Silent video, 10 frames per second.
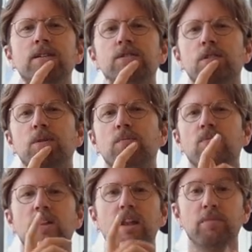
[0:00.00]
So
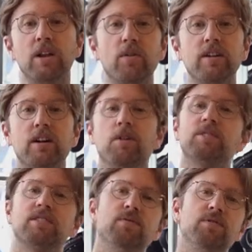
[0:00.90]
let me know in the
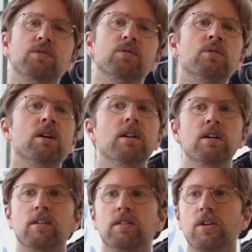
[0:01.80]
comments if you
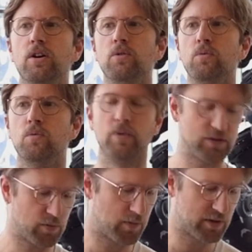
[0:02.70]
know
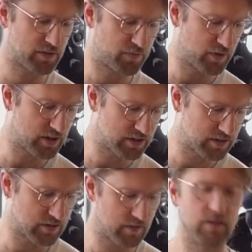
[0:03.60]
which one was the first
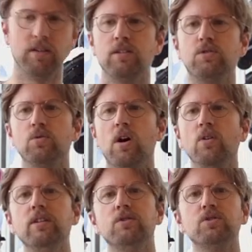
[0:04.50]
to
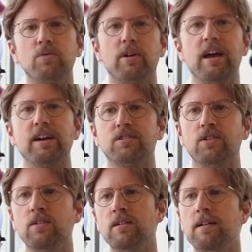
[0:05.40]
only use one
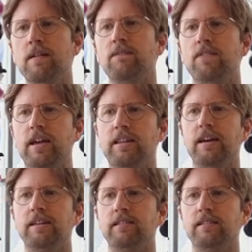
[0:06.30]
axle. And
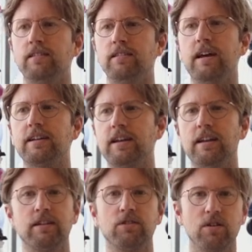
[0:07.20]
then that kind
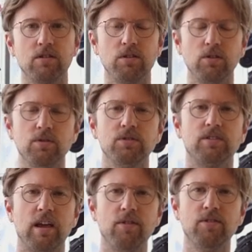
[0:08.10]
of like concludes
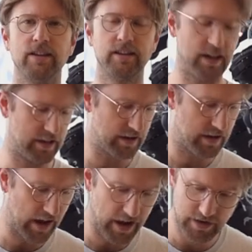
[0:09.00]
everything that
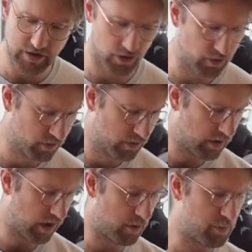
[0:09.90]
I know
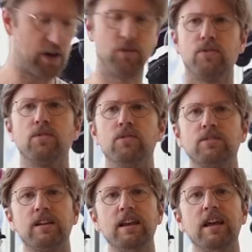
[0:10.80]
about
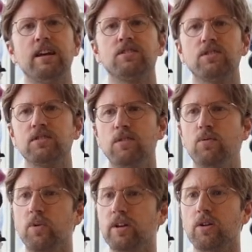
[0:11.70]
skate axles. If you
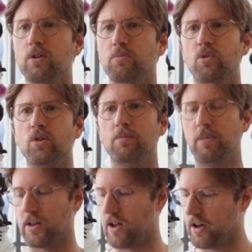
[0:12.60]
want to learn more
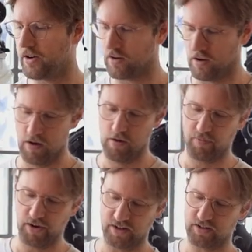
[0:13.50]
about other
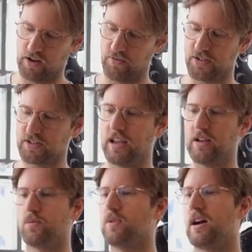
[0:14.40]
parts of the
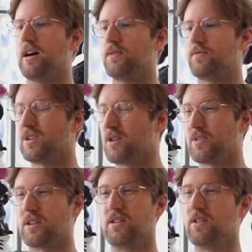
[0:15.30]
skate, we have
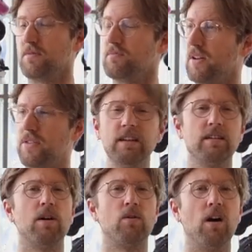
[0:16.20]
covered, I think
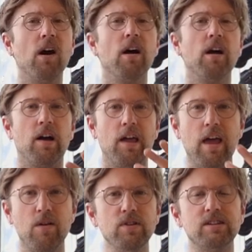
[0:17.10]
now,
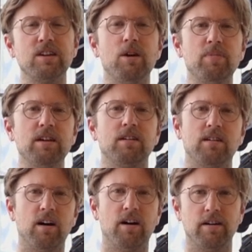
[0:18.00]
every topic
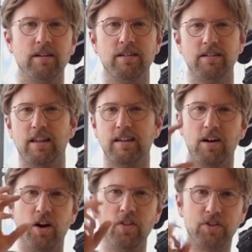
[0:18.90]
on like
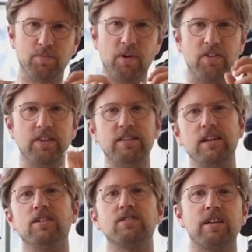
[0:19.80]
all the small
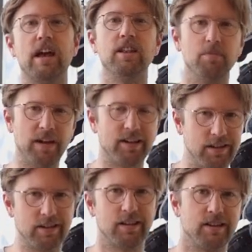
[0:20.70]
details and the big
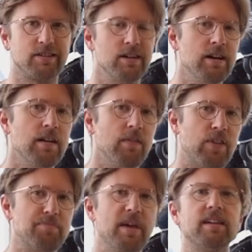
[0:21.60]
details
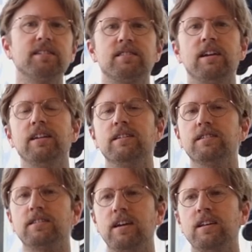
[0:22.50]
that make a skate.
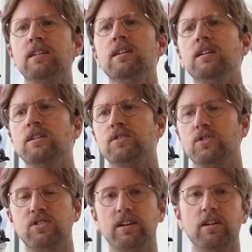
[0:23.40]
So
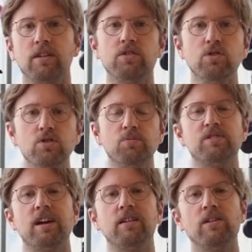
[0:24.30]
check out our YouTube
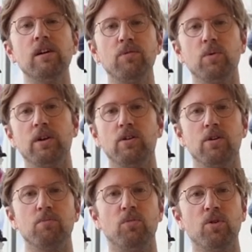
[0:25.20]
channel if you want to
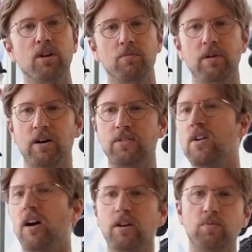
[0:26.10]
learn more about
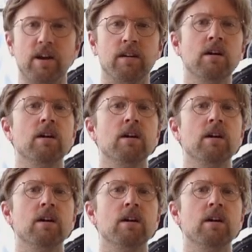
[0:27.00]
hardware.